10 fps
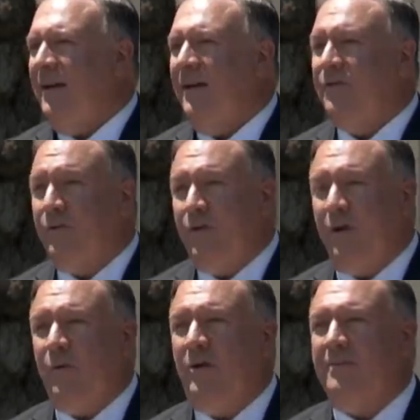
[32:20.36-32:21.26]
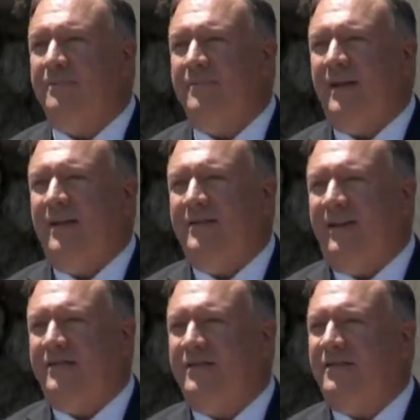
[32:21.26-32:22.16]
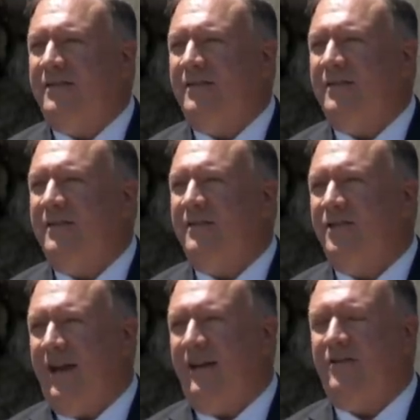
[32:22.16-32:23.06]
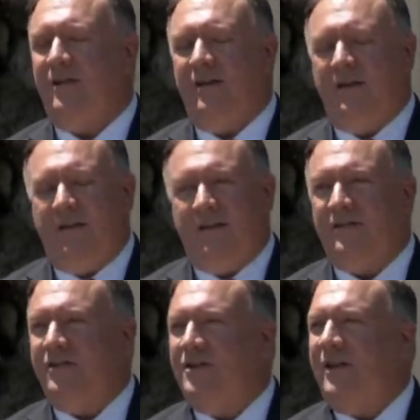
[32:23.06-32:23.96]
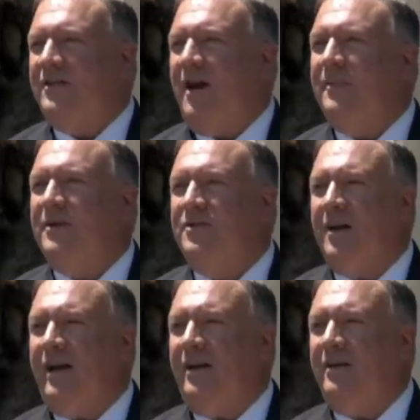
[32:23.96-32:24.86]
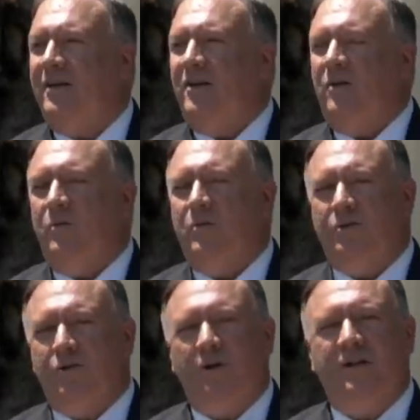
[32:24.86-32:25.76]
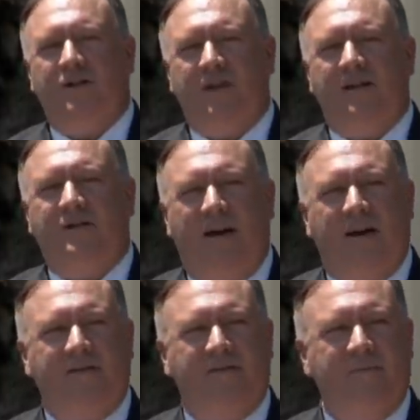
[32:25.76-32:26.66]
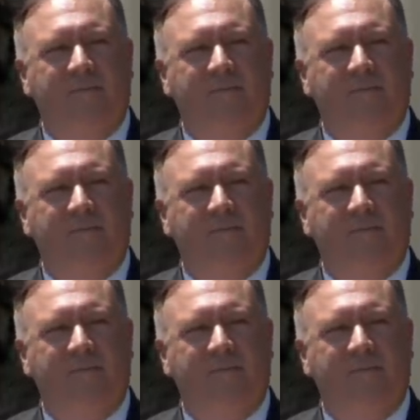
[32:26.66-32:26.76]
If the free world doesn't change. Communist China will surely change us.